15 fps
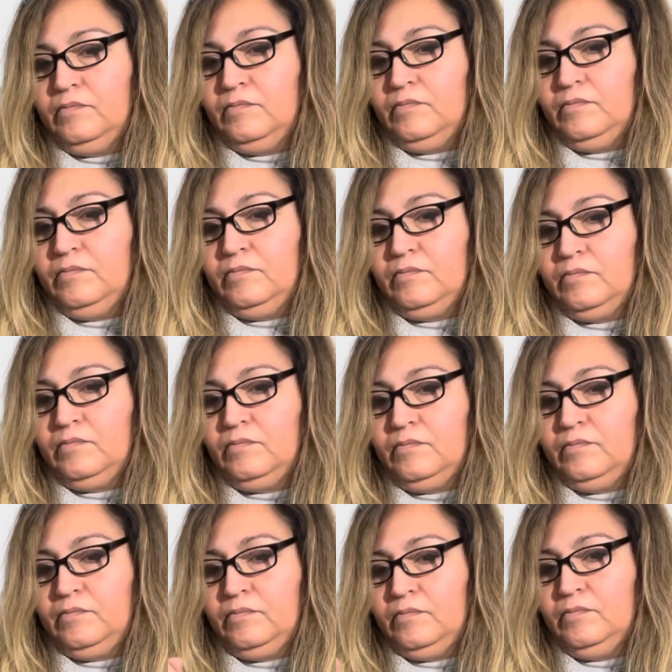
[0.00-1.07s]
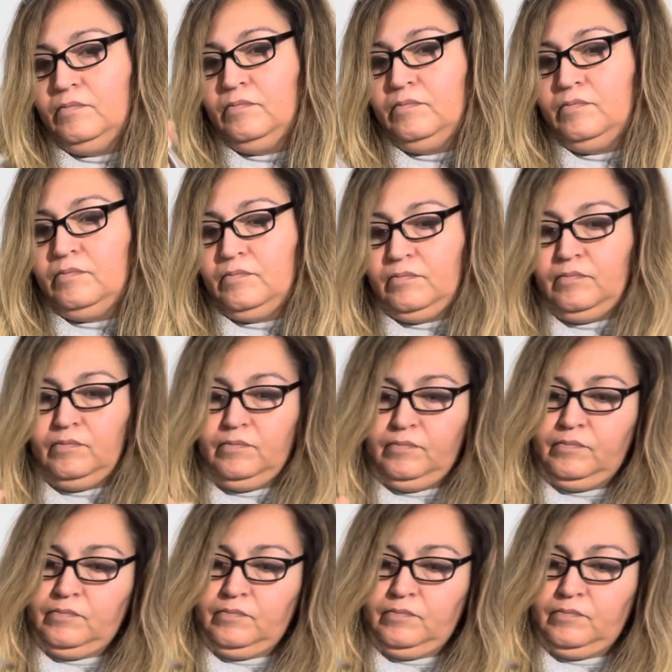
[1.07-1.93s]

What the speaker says: Nobody speaks.